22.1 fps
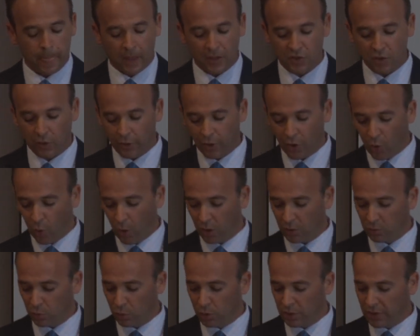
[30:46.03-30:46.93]
And so the
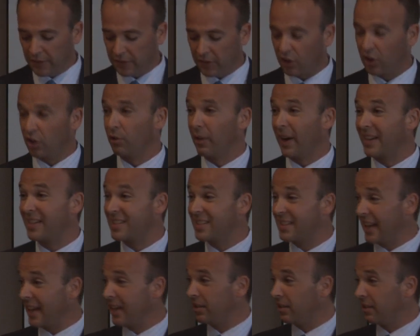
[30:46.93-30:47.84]
court ruled that the correct
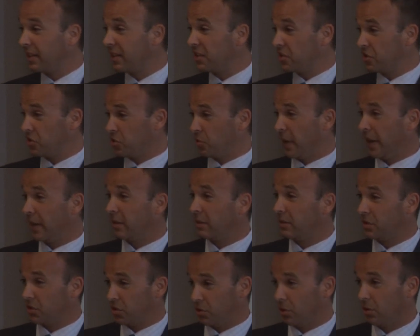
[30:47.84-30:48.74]
standard is
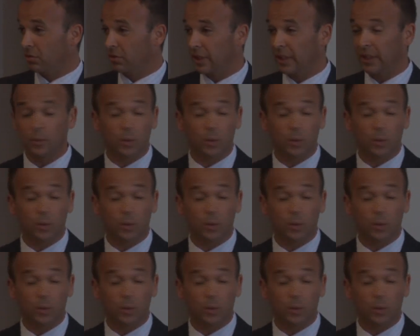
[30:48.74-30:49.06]
strict scrutiny,